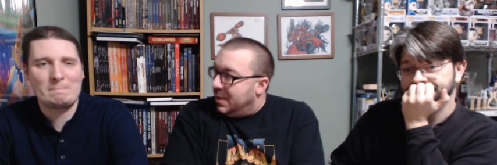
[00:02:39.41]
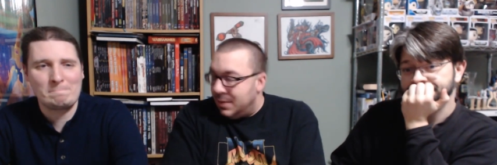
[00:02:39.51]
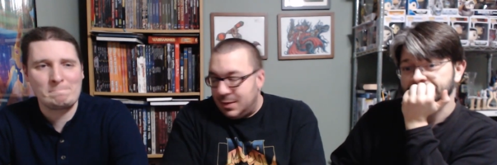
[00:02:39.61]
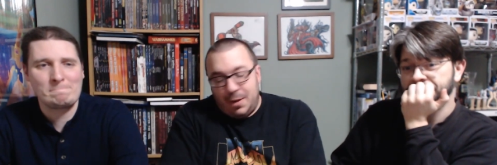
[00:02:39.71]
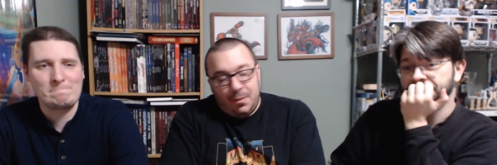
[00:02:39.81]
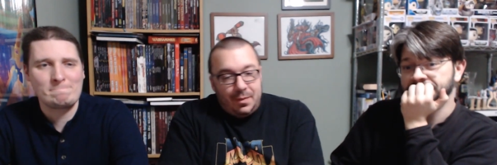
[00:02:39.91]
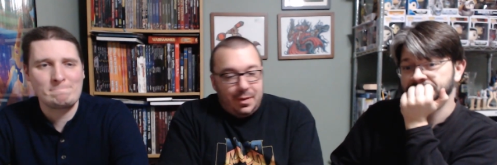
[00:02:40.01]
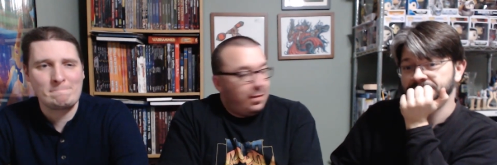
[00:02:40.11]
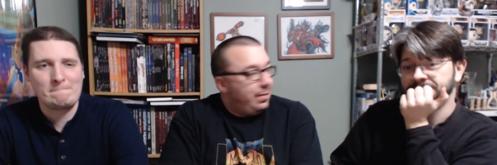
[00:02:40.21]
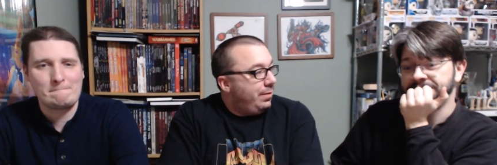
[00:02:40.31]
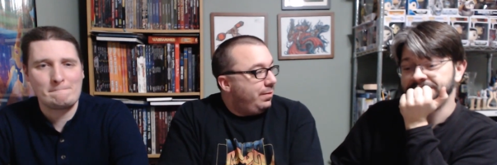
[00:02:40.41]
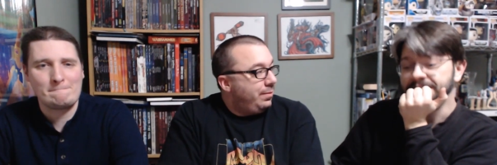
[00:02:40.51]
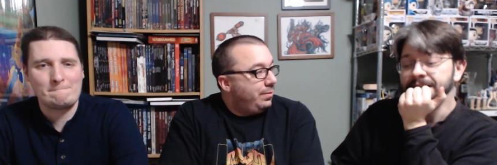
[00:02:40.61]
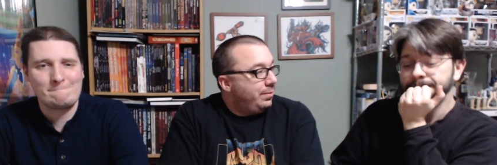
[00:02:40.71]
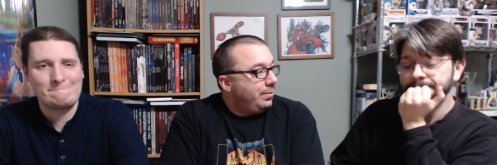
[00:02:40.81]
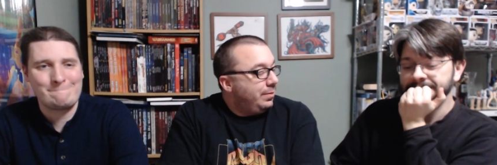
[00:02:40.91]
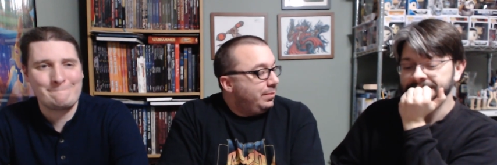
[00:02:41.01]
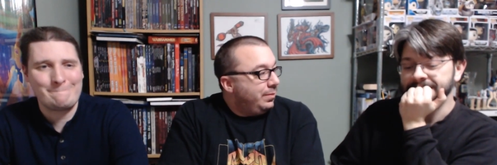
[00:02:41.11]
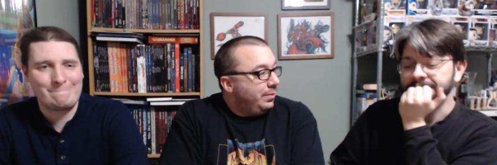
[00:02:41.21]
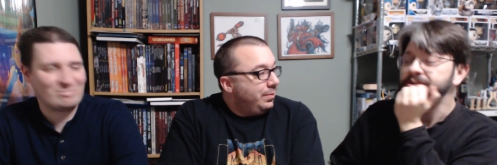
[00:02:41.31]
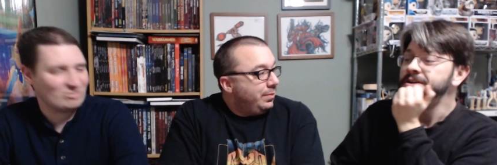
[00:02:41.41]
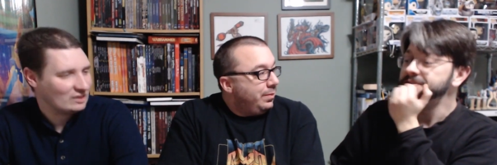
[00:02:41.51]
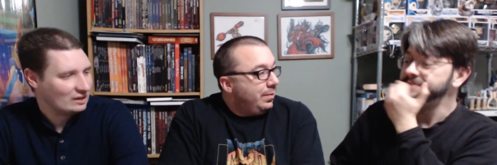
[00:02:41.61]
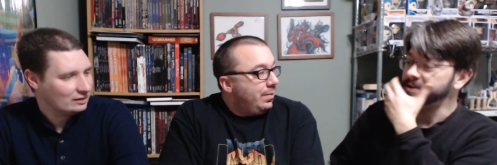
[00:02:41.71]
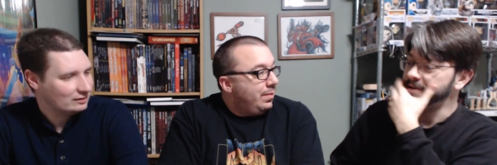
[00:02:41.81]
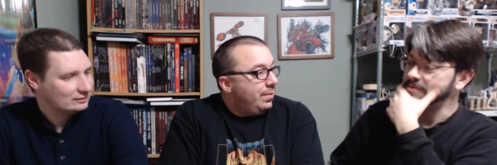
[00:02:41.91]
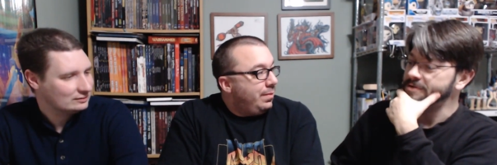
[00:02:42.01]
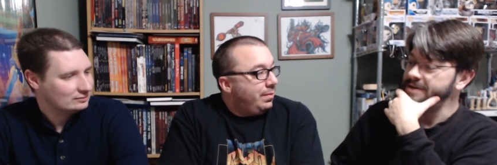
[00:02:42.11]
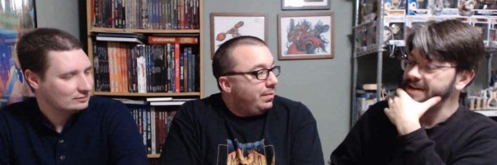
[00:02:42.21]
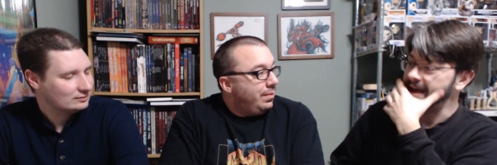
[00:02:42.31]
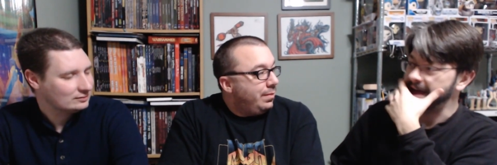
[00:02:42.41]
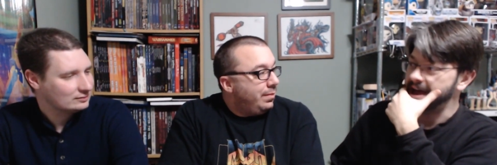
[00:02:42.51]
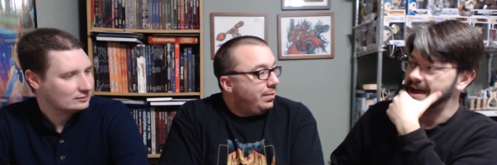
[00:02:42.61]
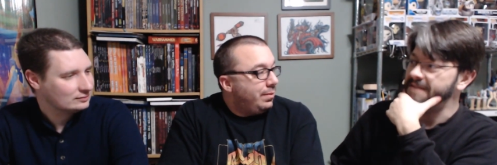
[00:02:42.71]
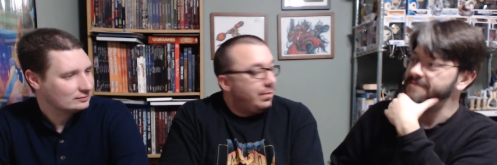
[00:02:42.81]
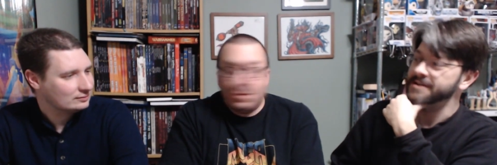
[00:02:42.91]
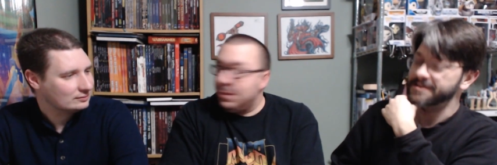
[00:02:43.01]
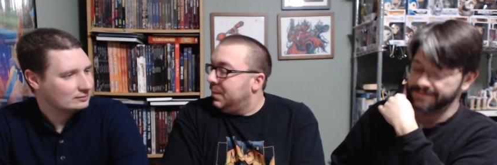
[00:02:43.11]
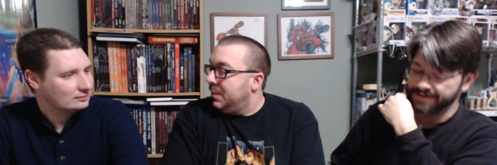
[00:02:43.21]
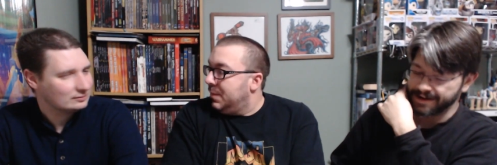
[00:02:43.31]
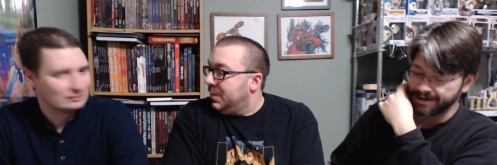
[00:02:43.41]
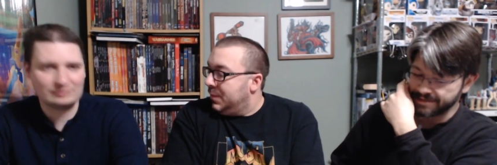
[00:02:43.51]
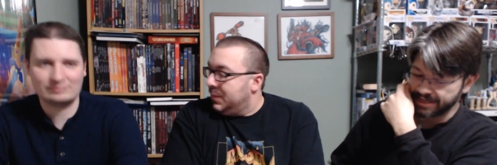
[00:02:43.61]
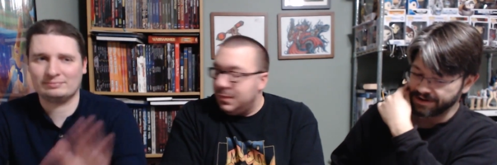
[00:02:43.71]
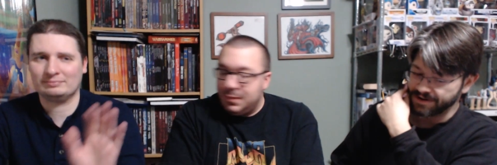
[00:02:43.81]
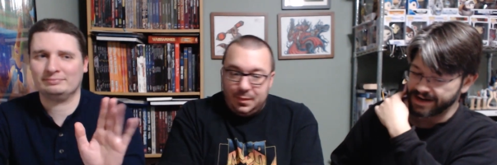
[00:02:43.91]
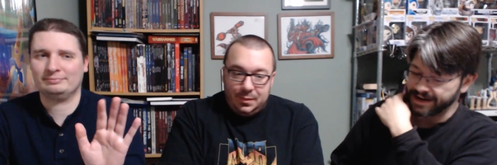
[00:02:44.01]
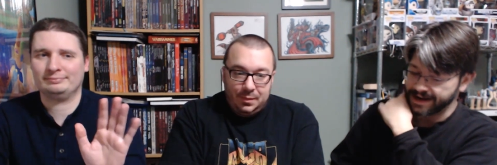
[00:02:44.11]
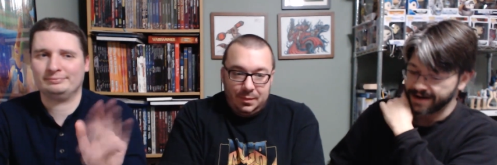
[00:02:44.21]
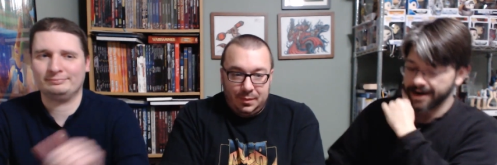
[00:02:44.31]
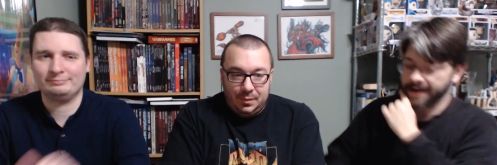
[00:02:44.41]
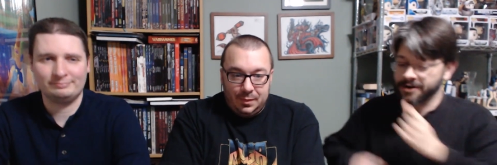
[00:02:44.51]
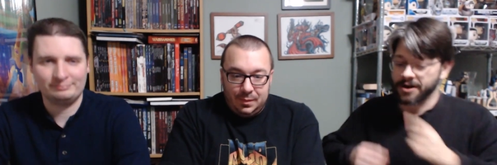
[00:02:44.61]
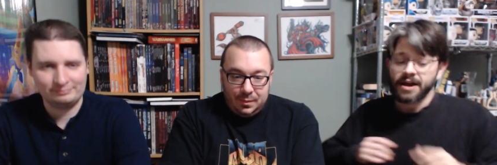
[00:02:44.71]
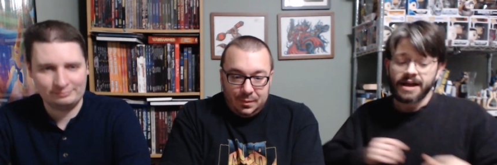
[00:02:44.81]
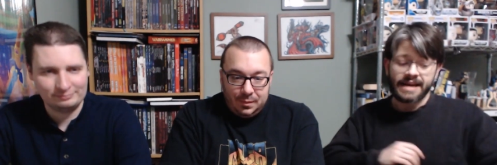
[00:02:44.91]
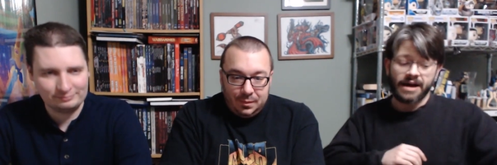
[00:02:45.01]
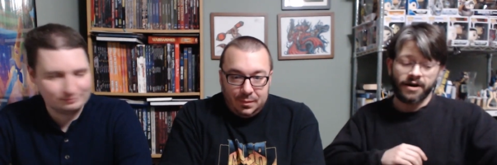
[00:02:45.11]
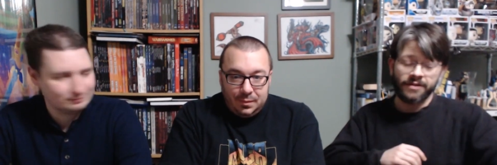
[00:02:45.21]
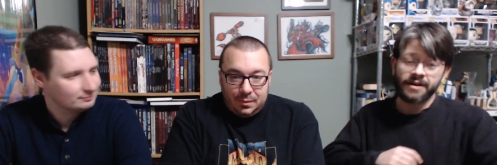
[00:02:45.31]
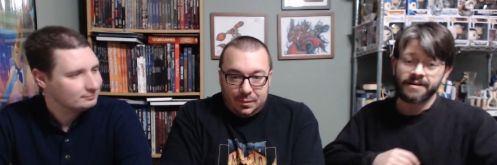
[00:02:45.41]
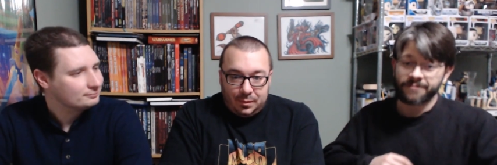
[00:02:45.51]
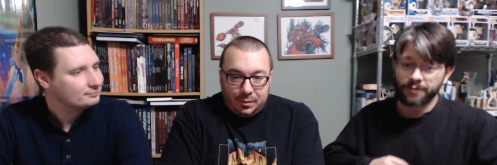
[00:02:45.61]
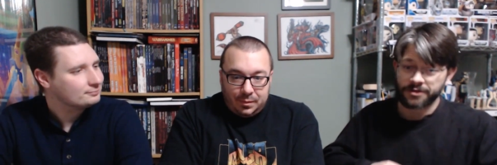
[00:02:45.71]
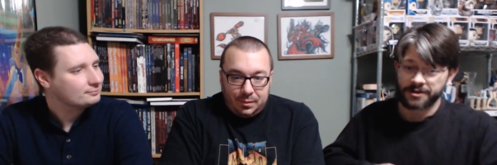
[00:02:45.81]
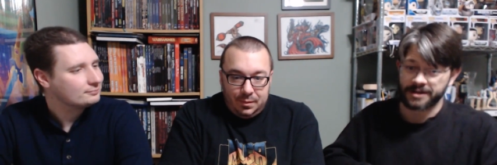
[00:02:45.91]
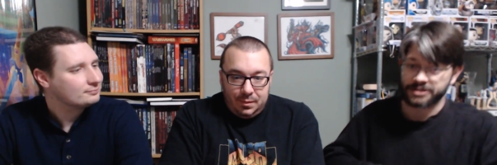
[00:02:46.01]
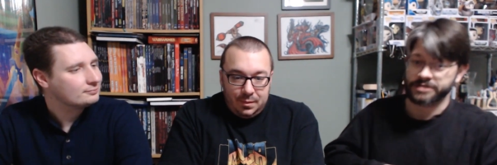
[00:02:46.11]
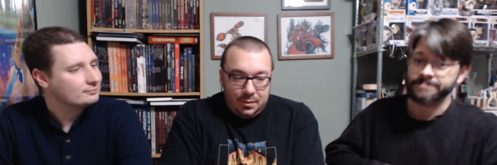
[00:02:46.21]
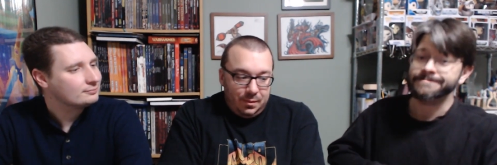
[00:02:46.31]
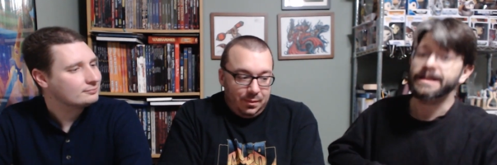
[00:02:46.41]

Speaker 1: So. War stories. But yes, so we're going to have Vigo generate a character. Now, unlike 4th edition,